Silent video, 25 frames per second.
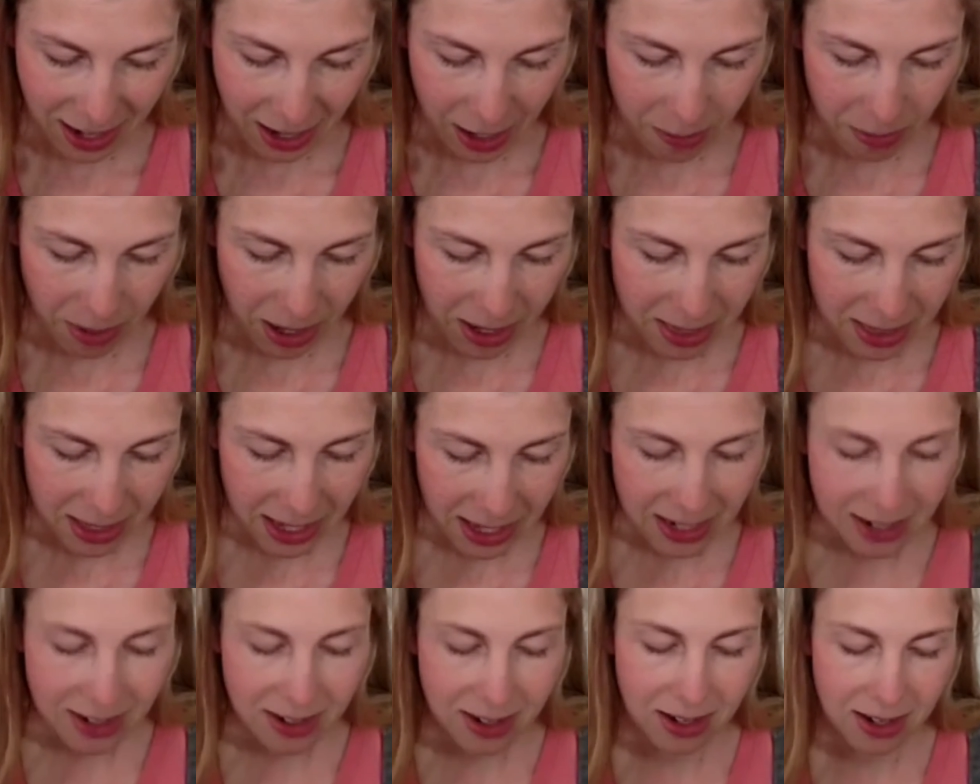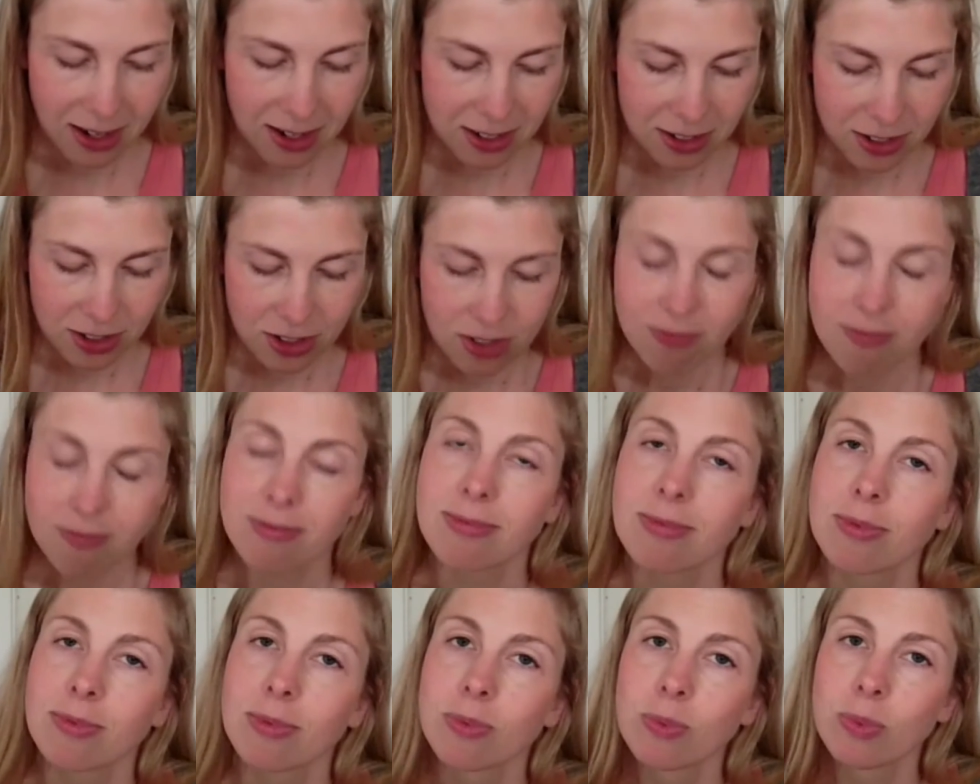And then
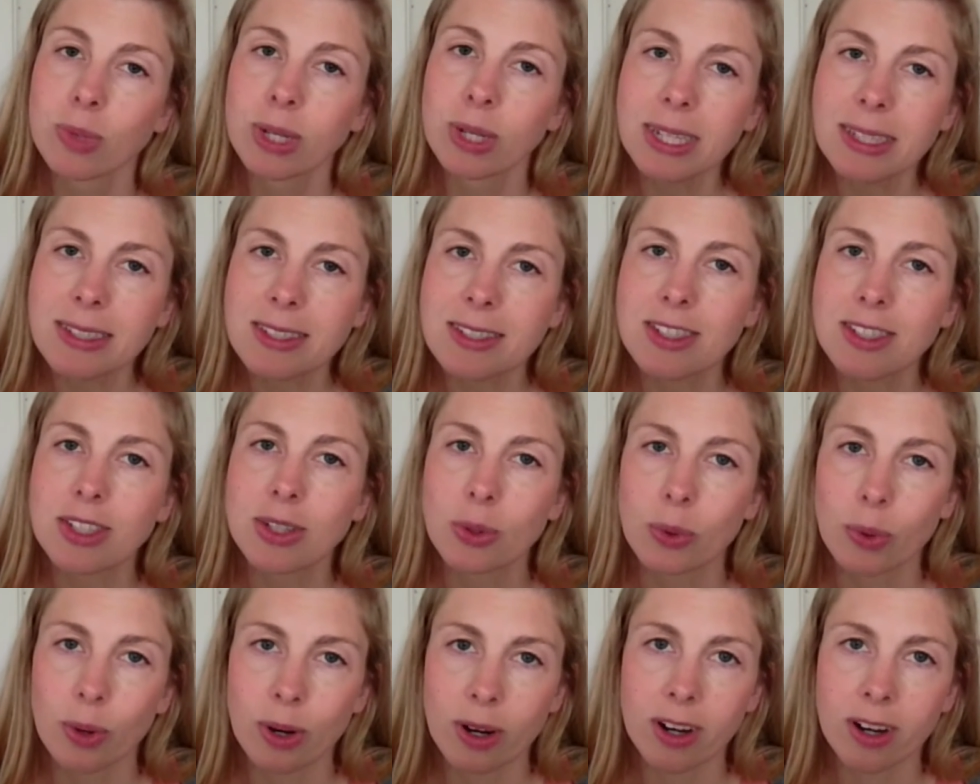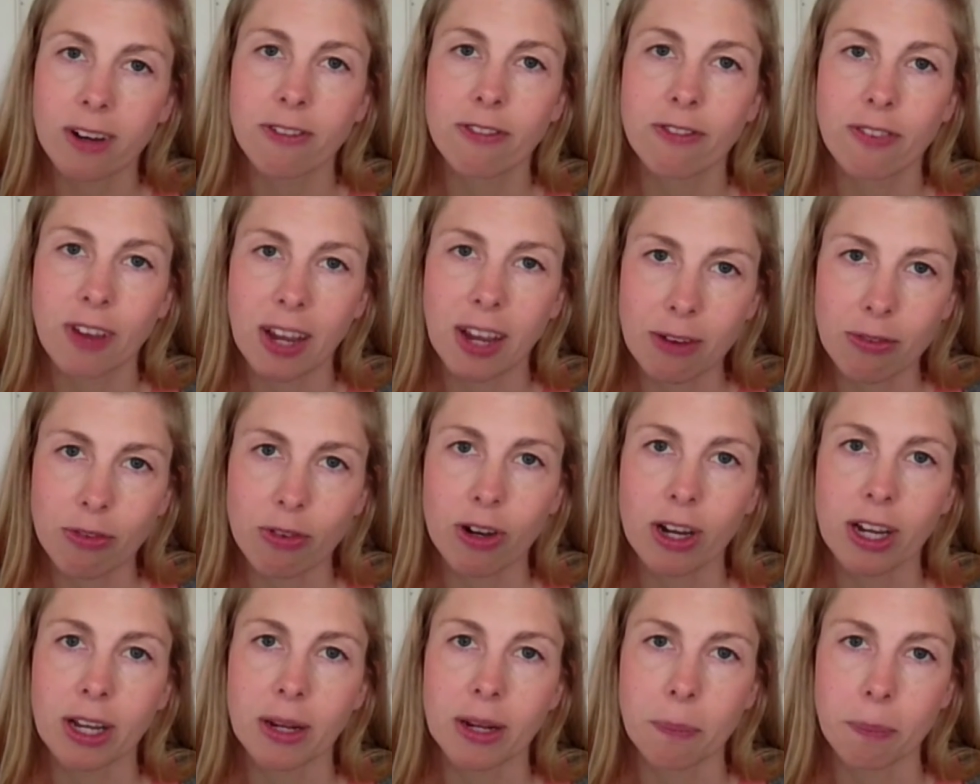what is your
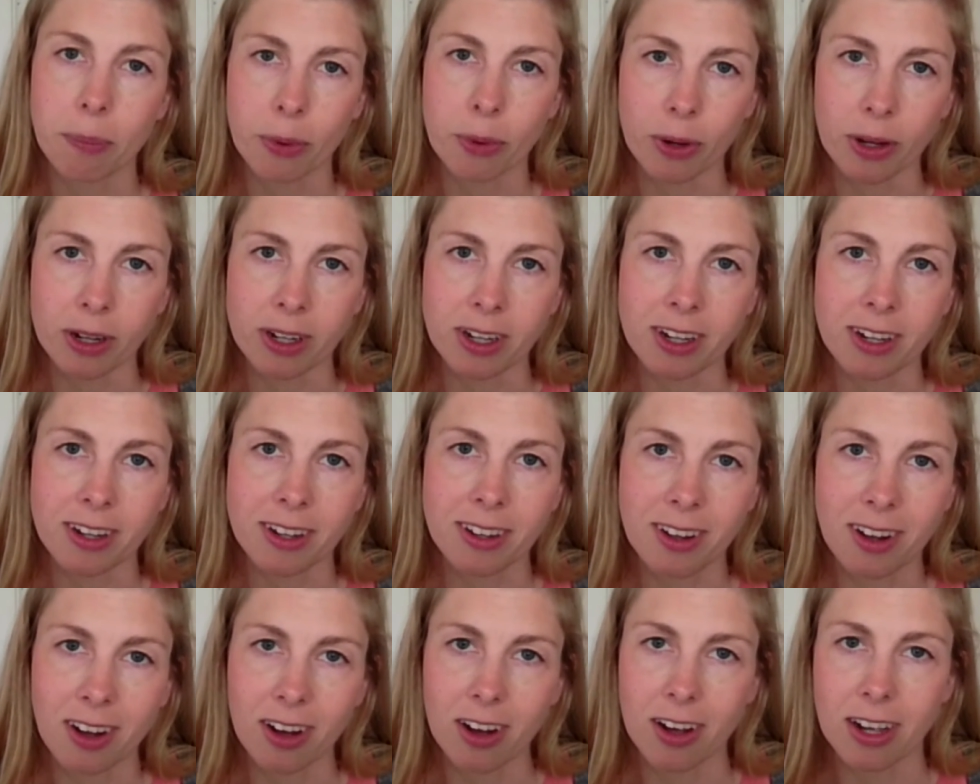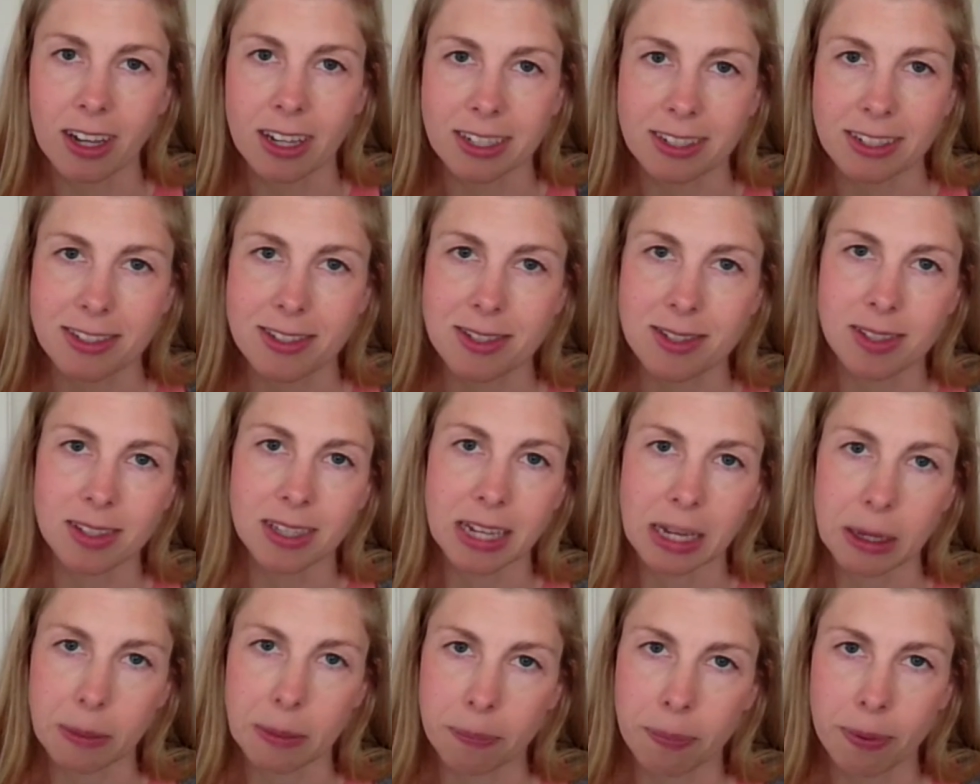favorite book on
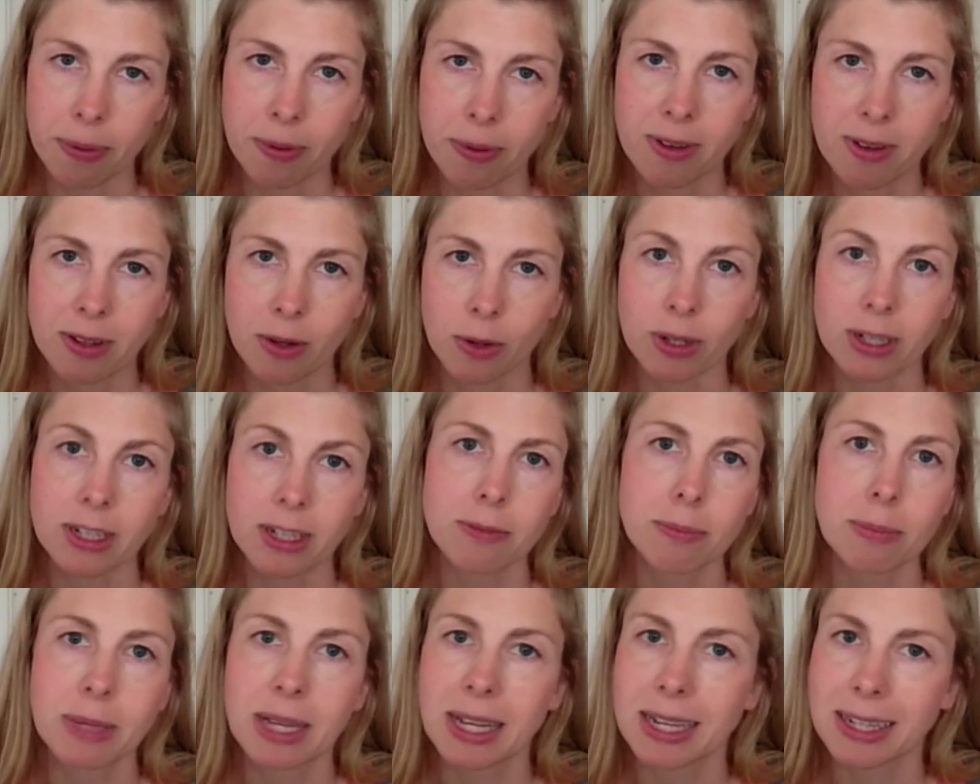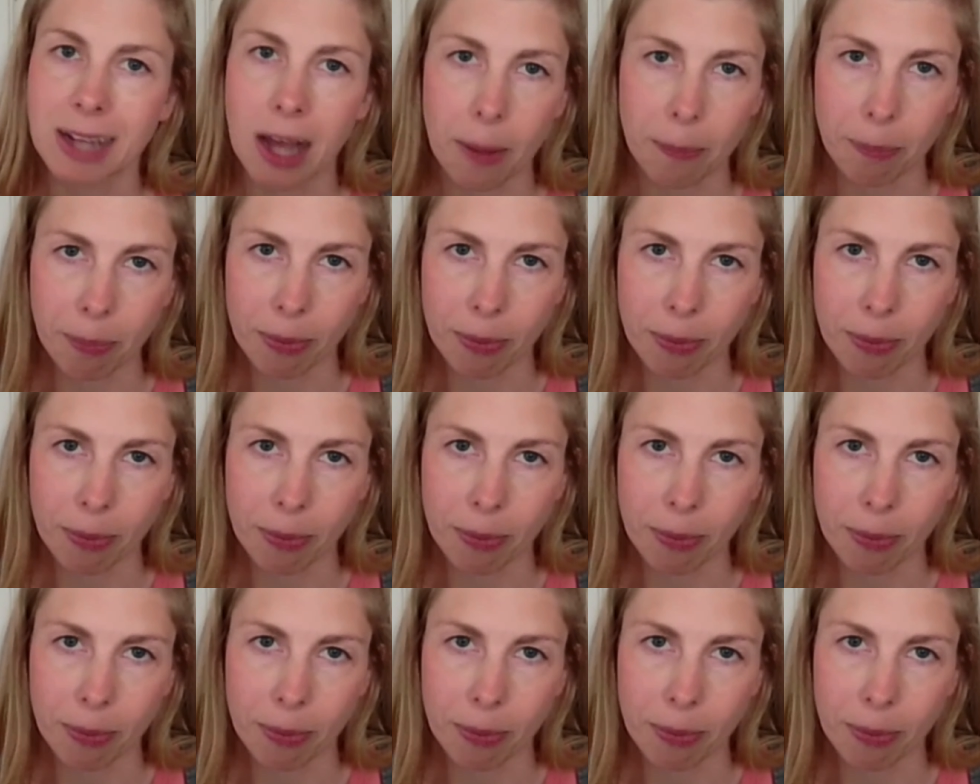sleep? Or give me a